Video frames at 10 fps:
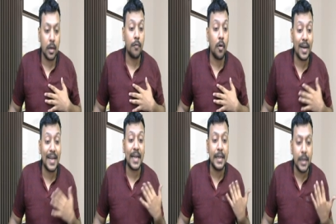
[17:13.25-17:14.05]
For an
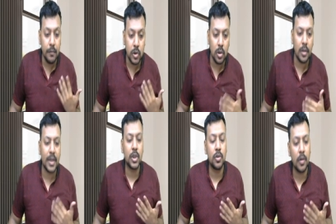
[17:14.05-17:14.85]
individual or
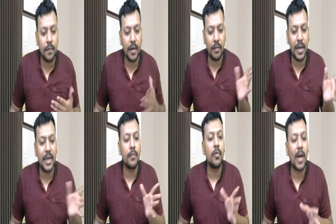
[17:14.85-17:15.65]
HUF,
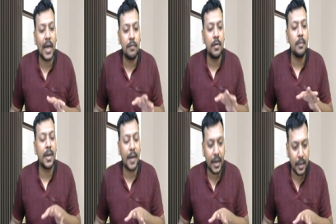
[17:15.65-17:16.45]
194I will be
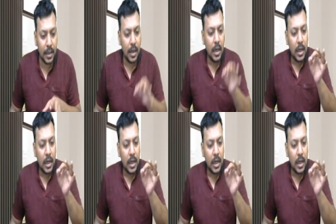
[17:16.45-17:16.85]
attracted